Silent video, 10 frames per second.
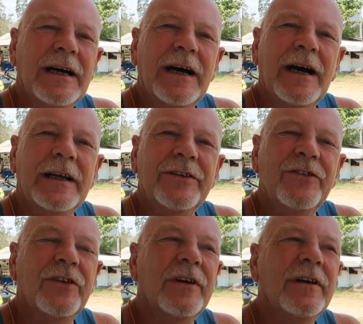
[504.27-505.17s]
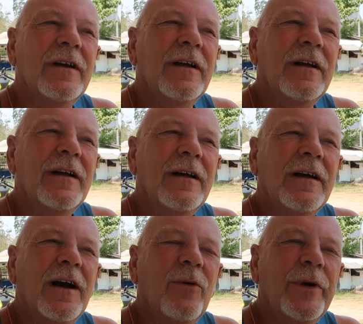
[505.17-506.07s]
And
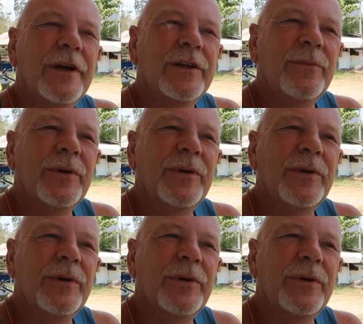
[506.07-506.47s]
are we going to